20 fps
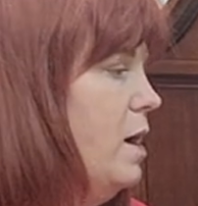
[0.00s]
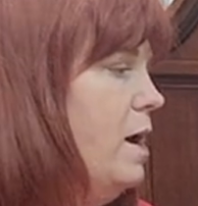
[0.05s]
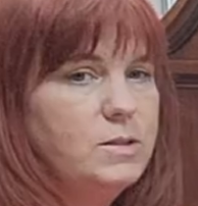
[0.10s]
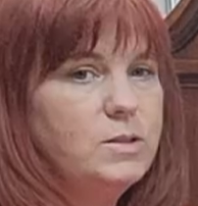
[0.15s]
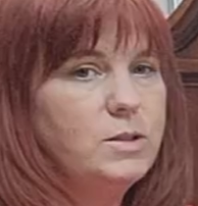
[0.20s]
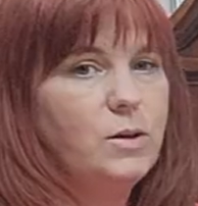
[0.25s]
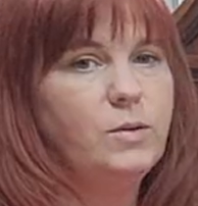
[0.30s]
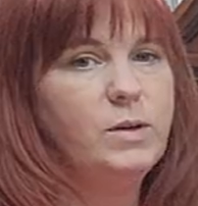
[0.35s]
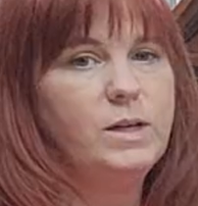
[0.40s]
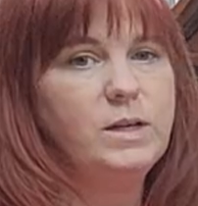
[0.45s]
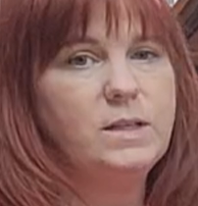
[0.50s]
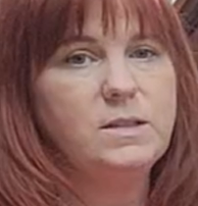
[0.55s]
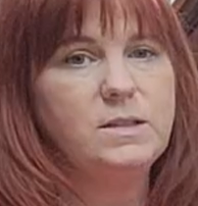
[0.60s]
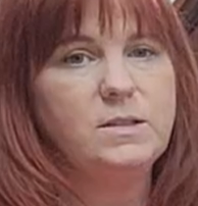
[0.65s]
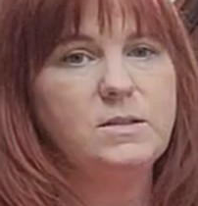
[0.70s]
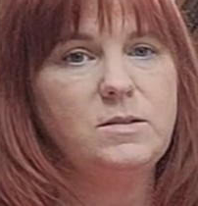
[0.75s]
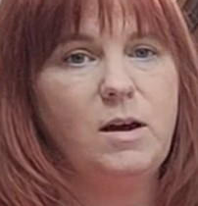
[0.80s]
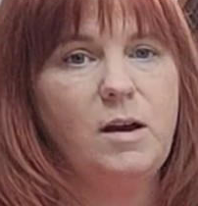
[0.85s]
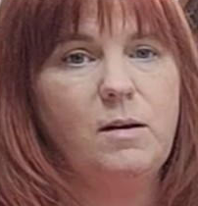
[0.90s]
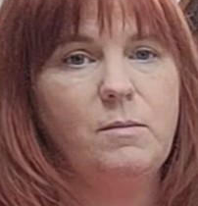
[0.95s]
So it is
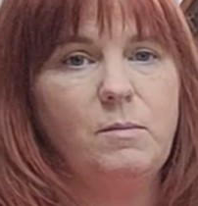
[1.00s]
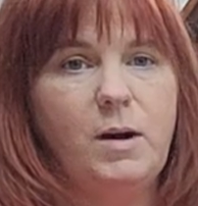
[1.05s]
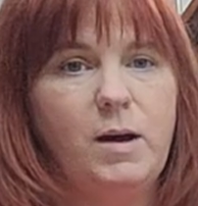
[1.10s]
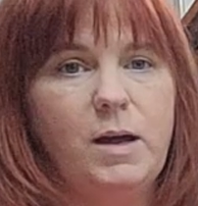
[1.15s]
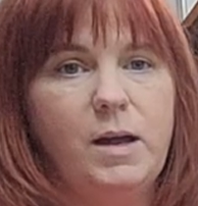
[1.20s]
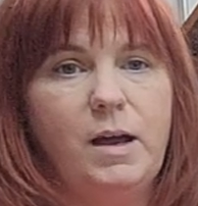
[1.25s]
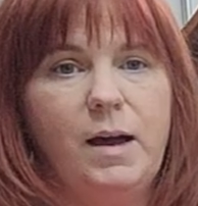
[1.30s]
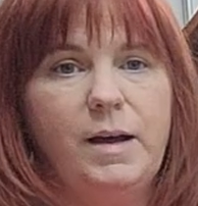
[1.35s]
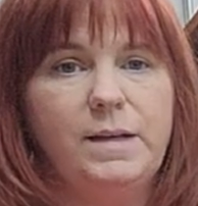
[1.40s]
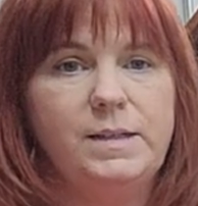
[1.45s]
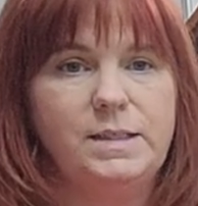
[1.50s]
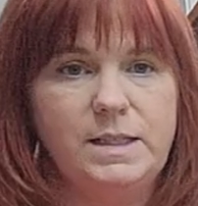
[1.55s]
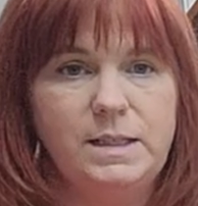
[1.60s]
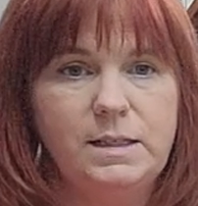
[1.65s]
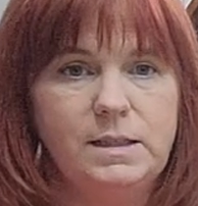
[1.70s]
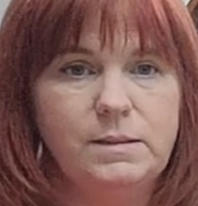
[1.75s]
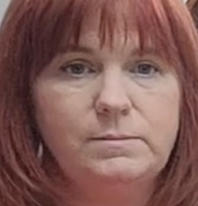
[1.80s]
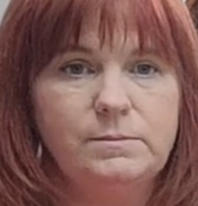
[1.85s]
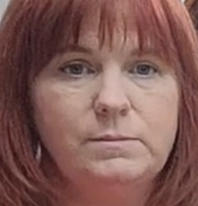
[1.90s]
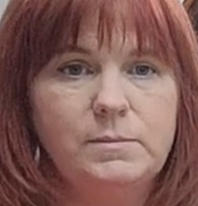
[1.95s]
not my
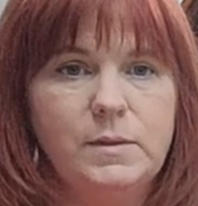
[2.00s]
idea.